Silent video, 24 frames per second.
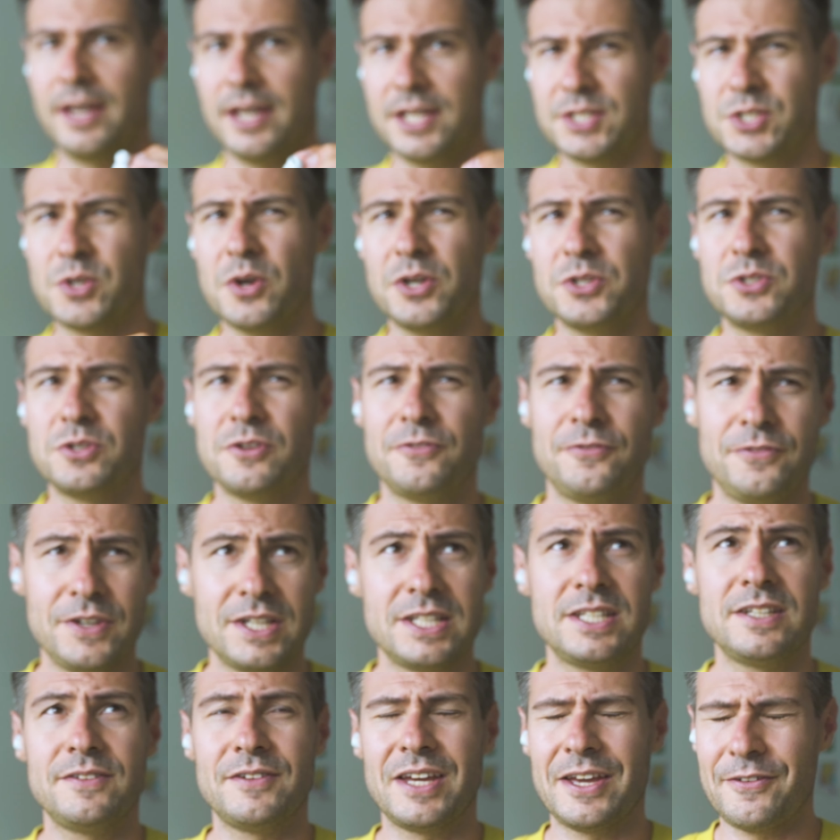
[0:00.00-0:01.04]
it's going to
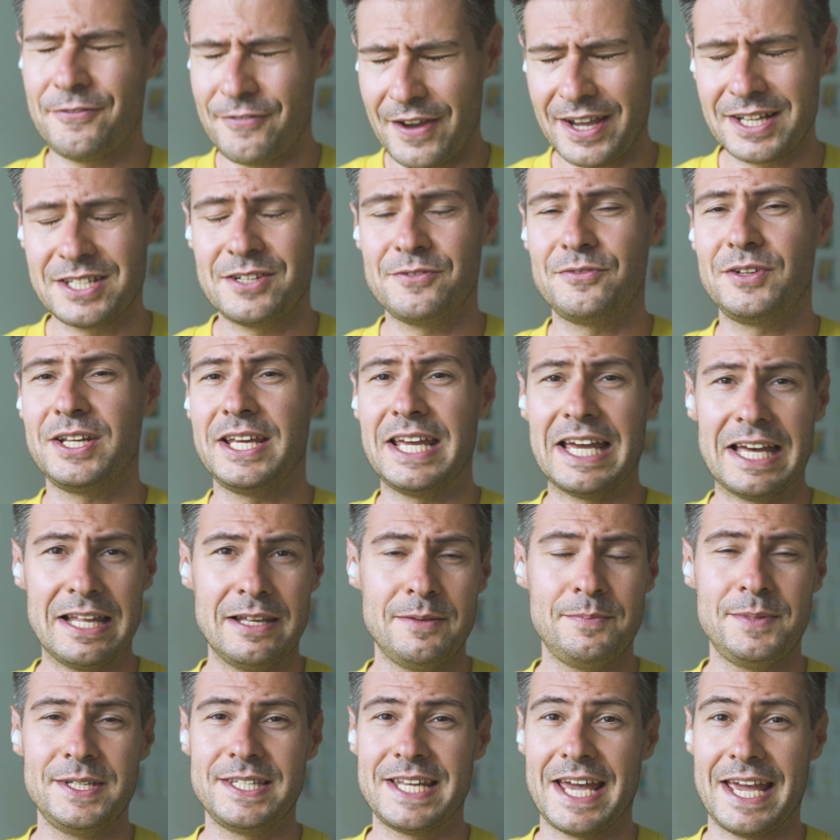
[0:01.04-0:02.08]
effectively
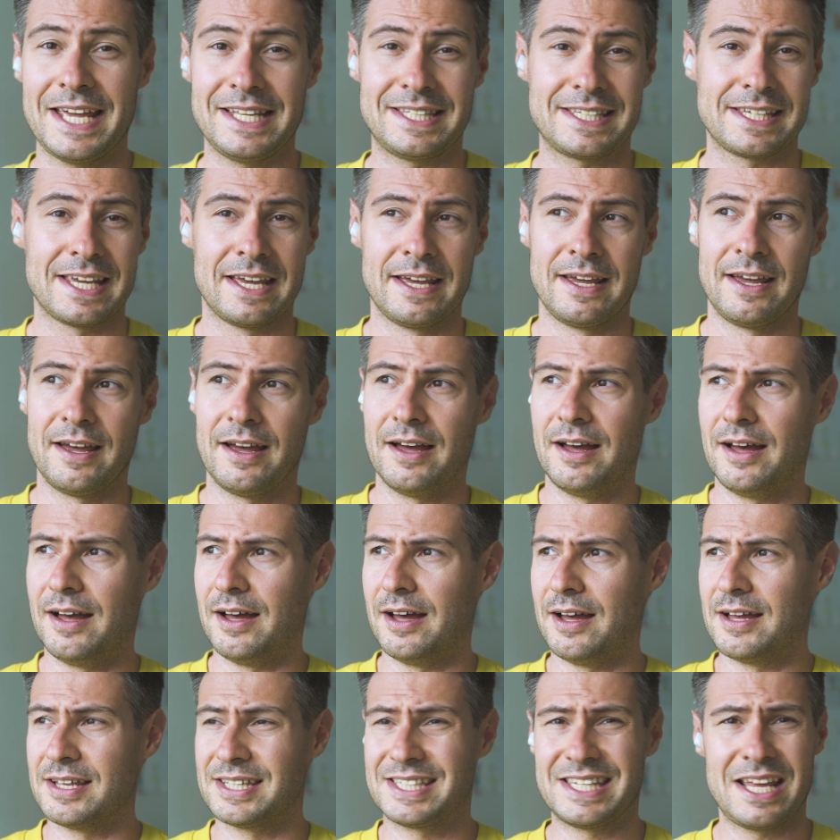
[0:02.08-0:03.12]
eliminate
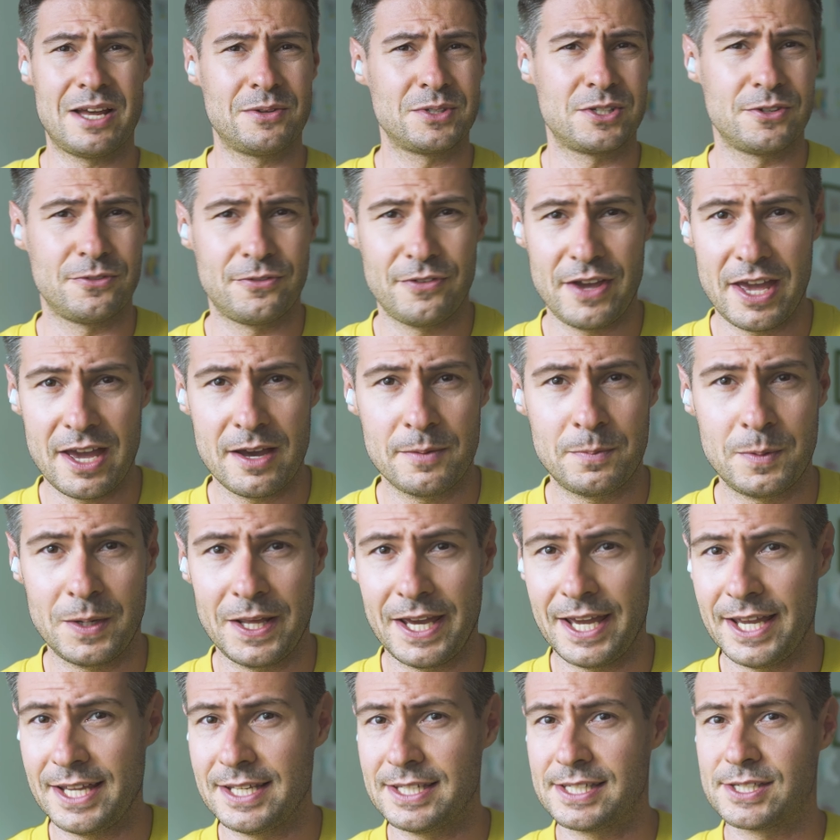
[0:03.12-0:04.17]
sounds of
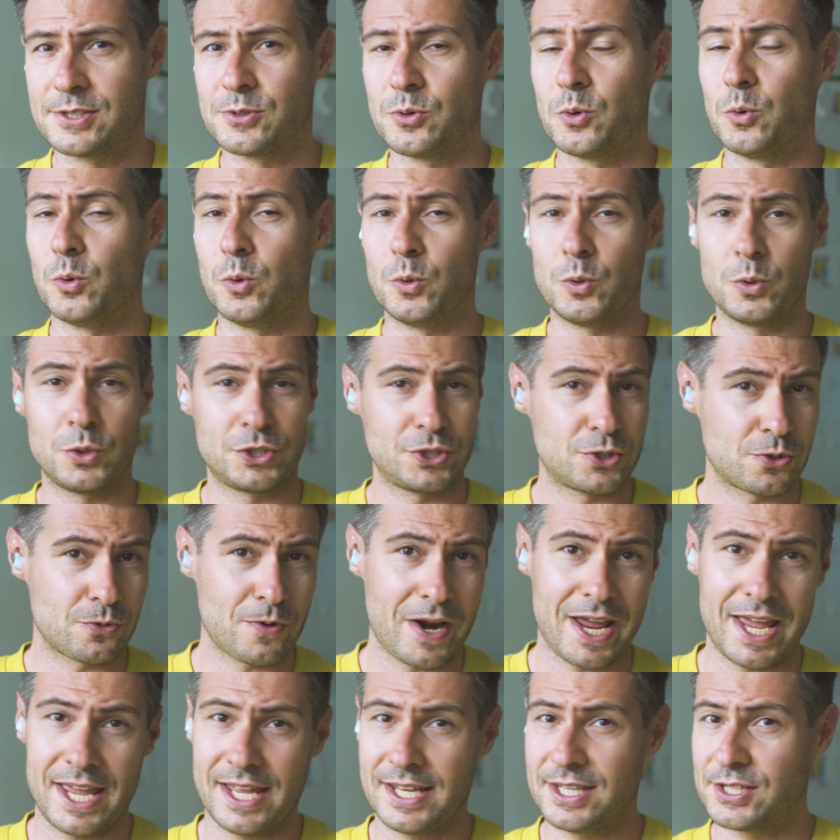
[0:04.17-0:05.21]
airplanes or
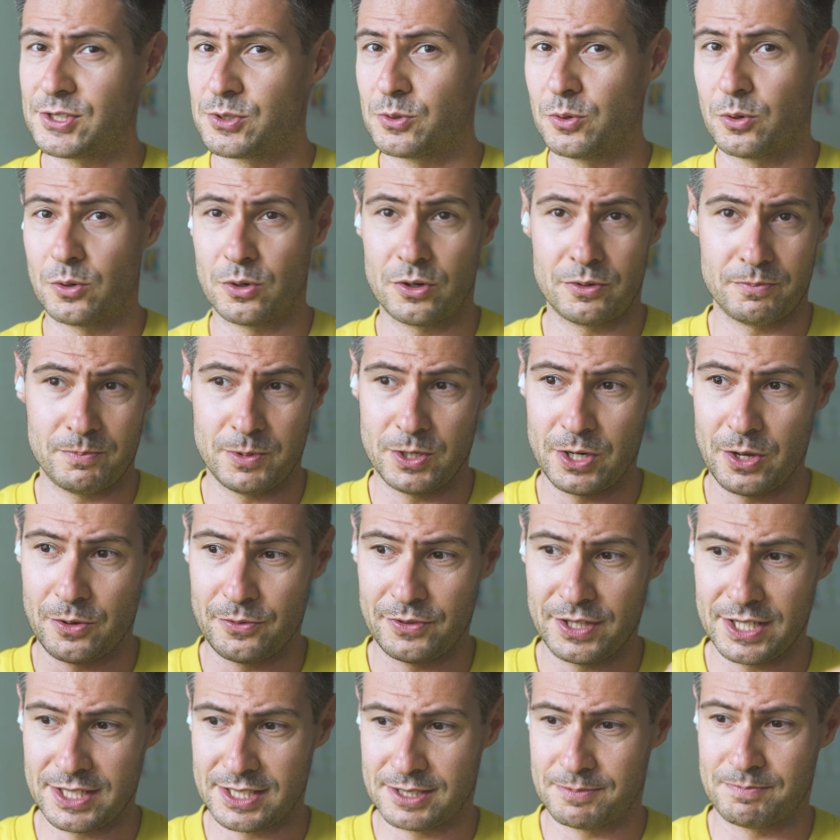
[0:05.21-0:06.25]
trains, or
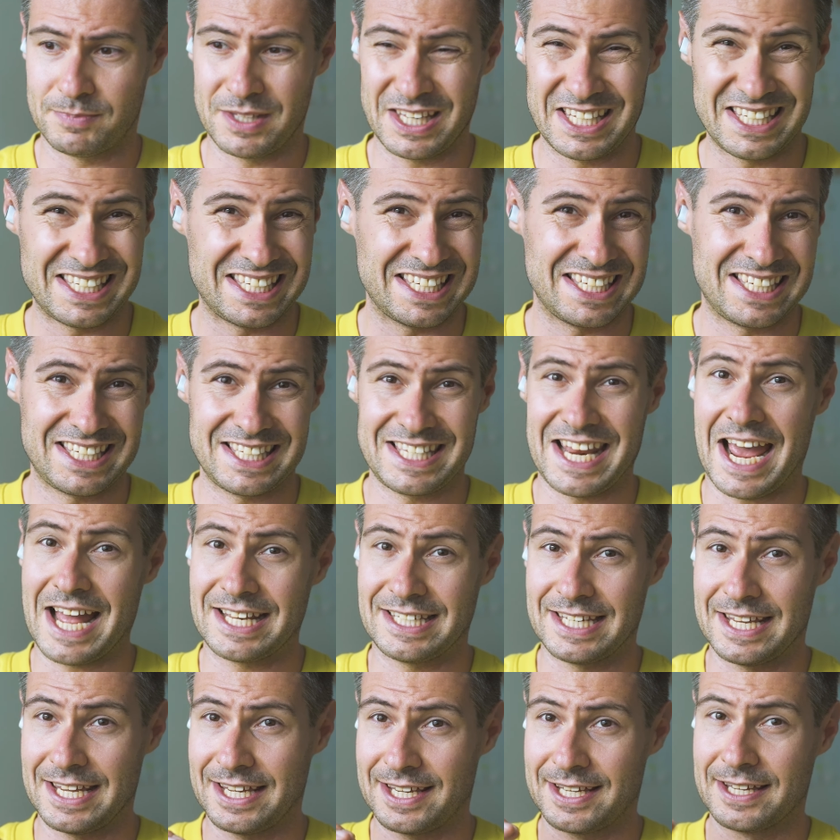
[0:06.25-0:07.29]
these
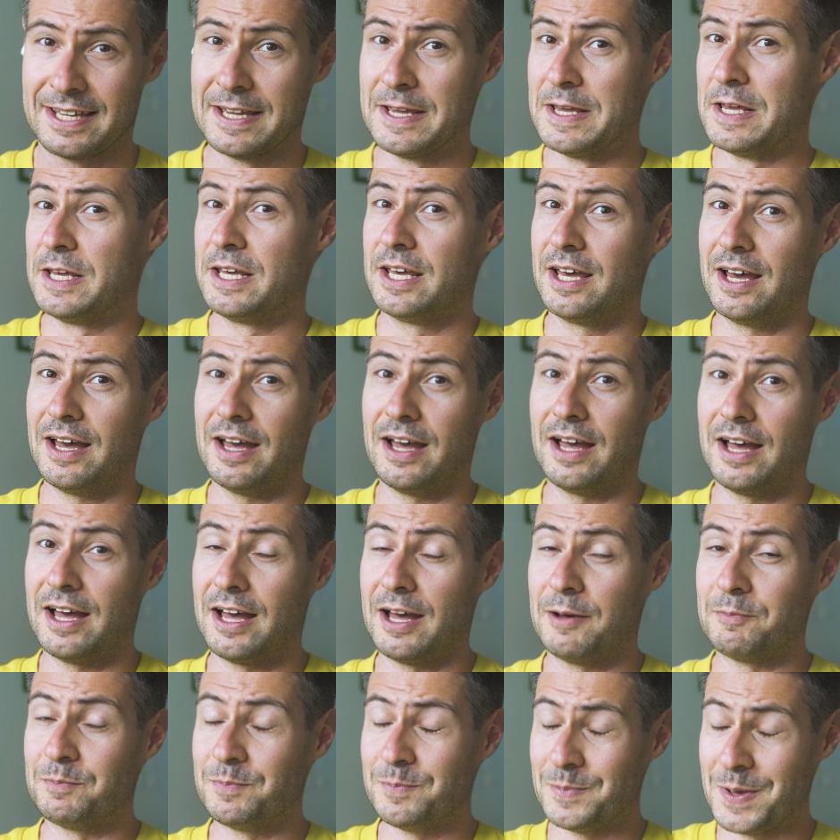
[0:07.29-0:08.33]
static
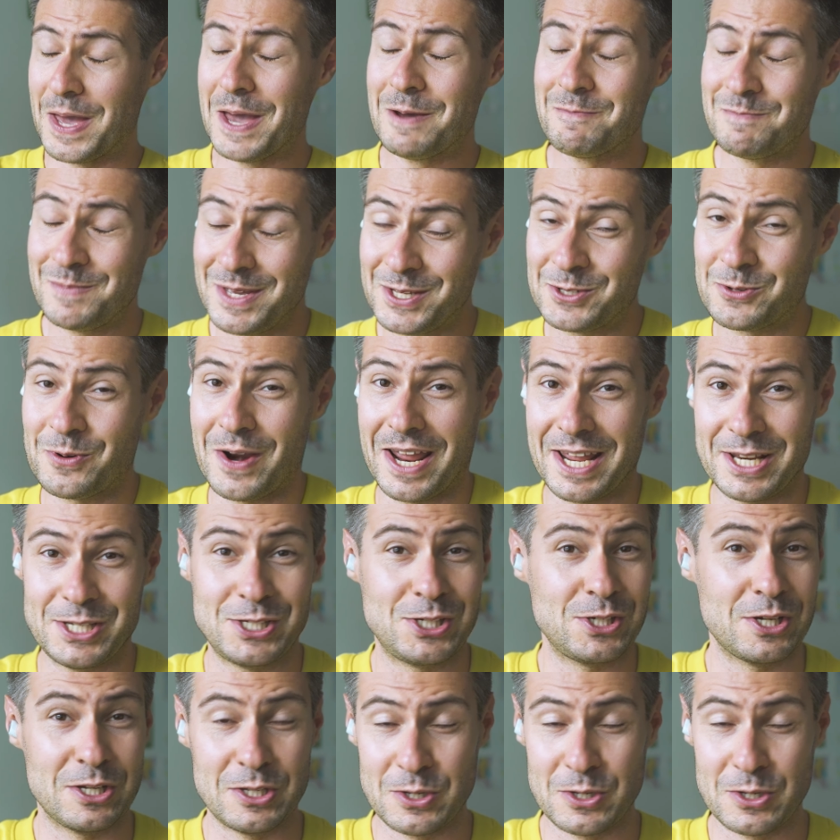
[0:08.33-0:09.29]
mid-range